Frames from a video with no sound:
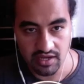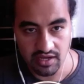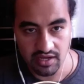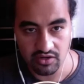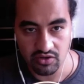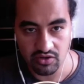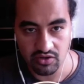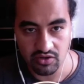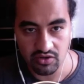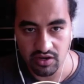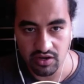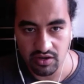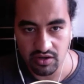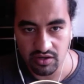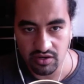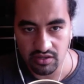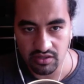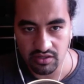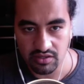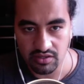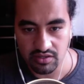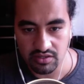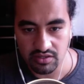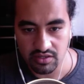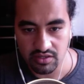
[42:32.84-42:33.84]
you here in
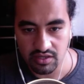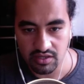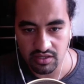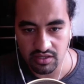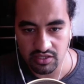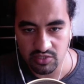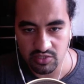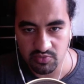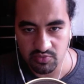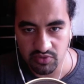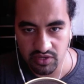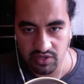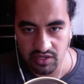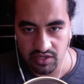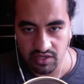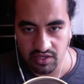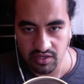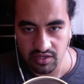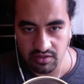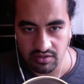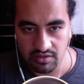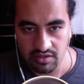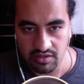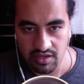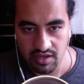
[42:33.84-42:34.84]
the spring,
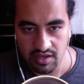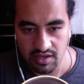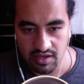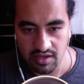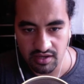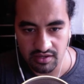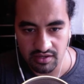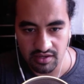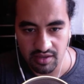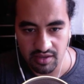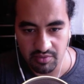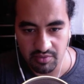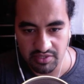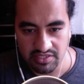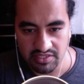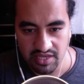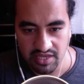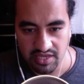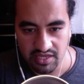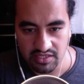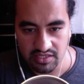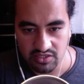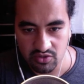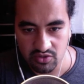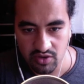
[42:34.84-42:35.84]
and I'm
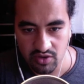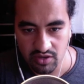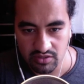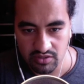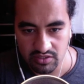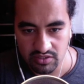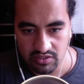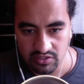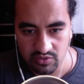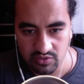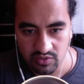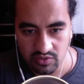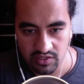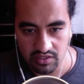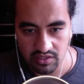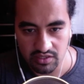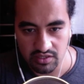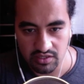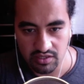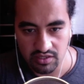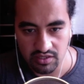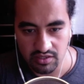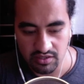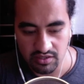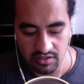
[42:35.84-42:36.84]
excited to go out to
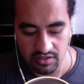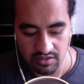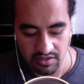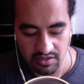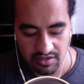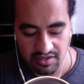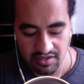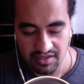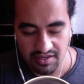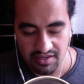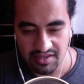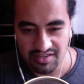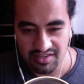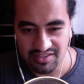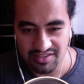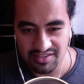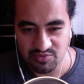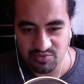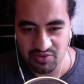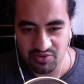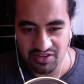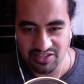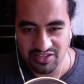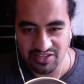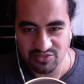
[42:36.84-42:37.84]
Sweden and in the
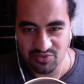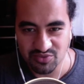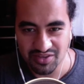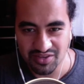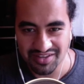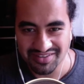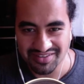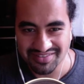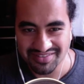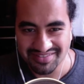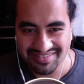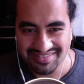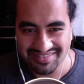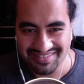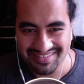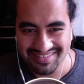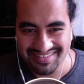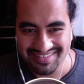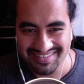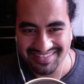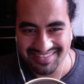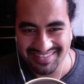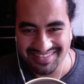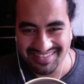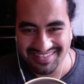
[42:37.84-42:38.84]
spring as well.
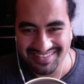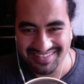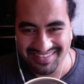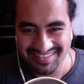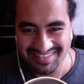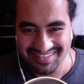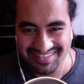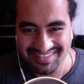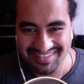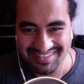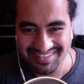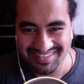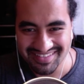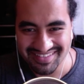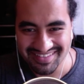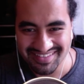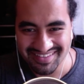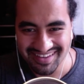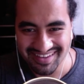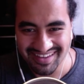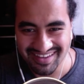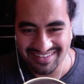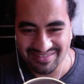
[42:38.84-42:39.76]
Awesome.